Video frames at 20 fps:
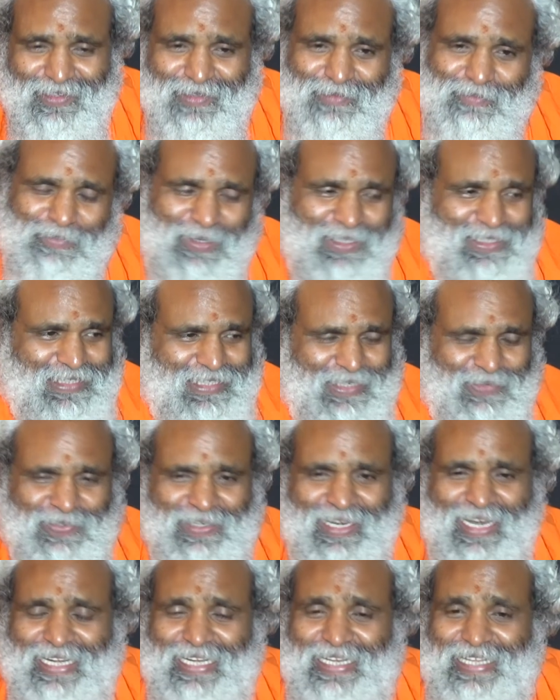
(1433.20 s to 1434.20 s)
But
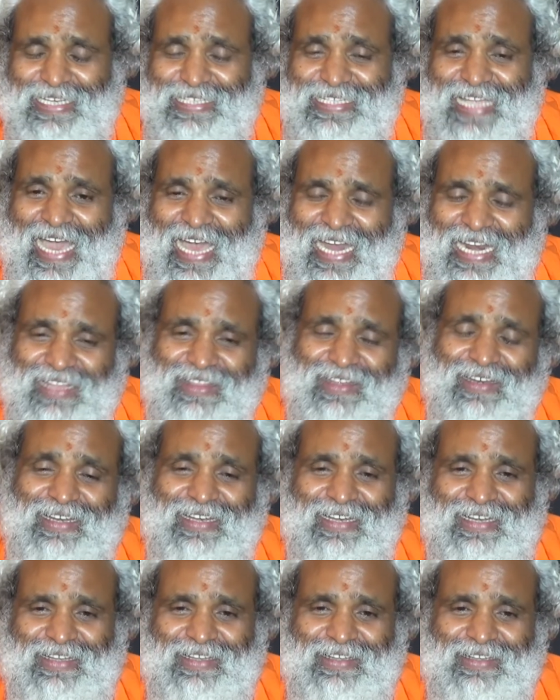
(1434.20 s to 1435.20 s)
definitely there is another
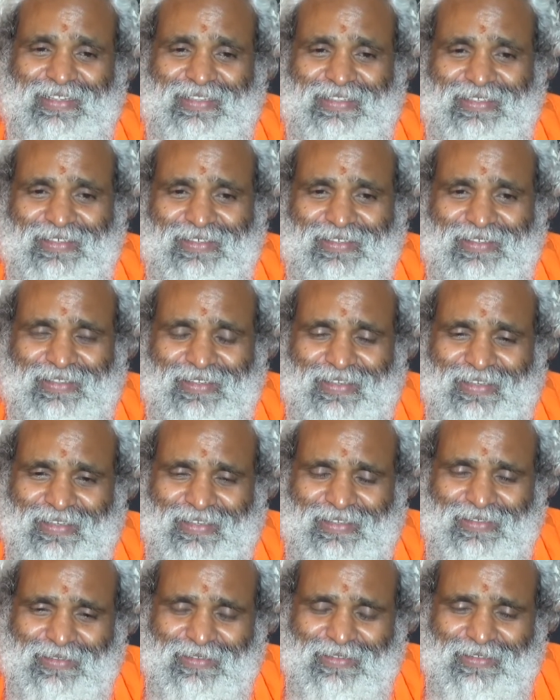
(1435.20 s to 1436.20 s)

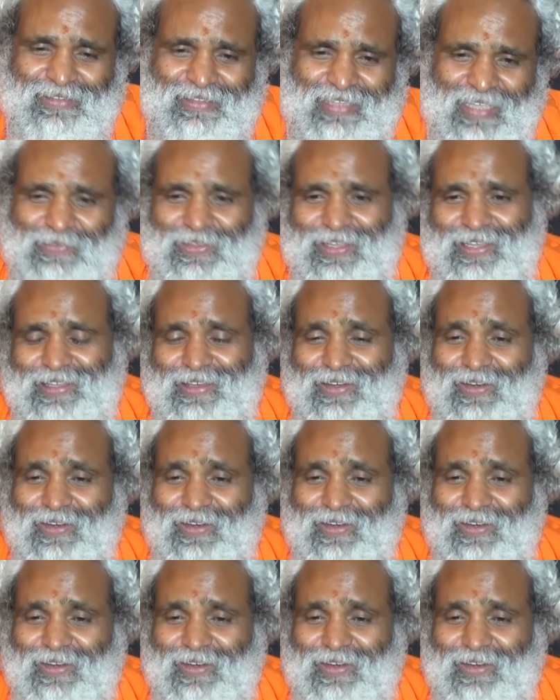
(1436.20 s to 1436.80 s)
Devi